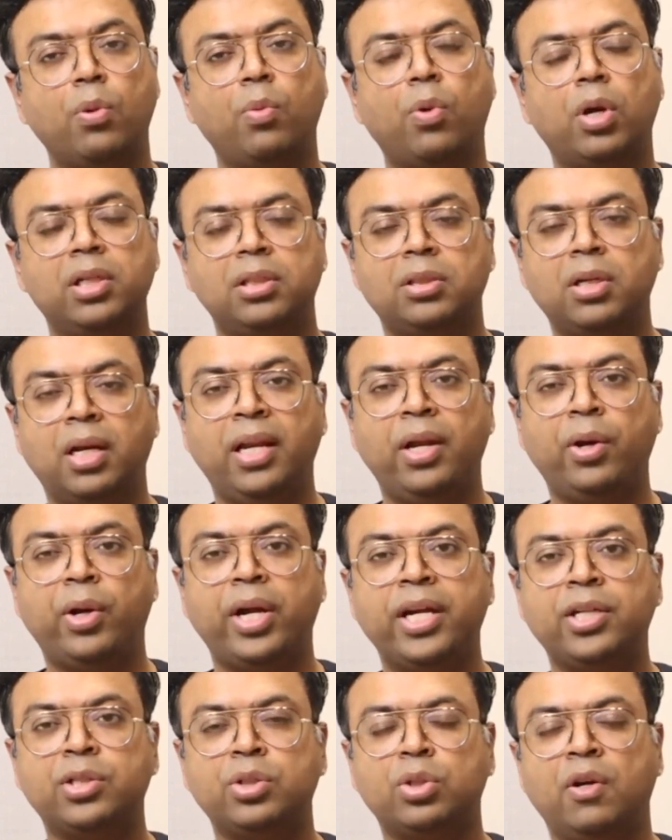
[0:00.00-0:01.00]
what is the
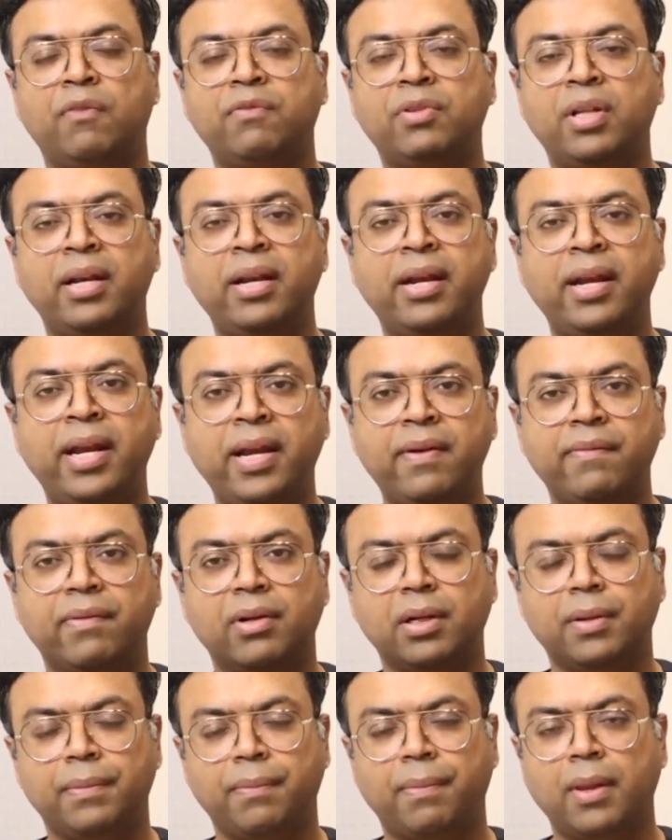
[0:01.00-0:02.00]
location of the
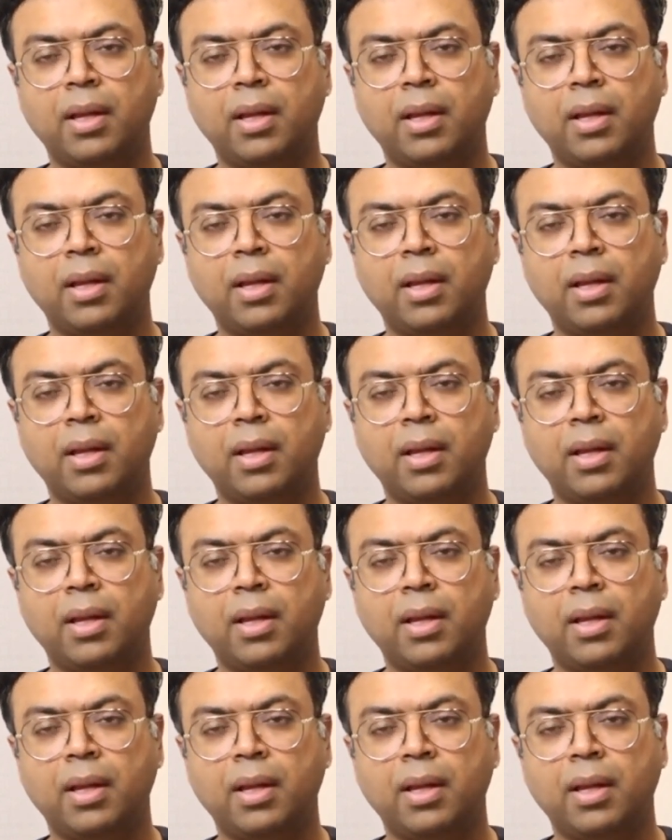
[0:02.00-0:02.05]
navel?